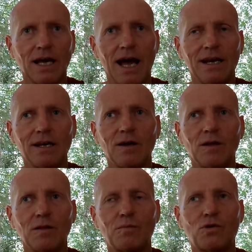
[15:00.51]
And
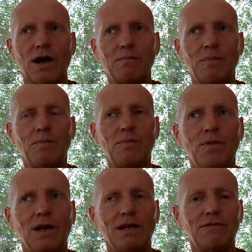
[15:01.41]
the
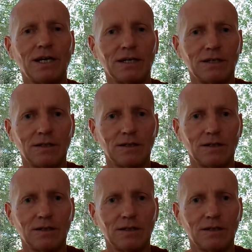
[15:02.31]
living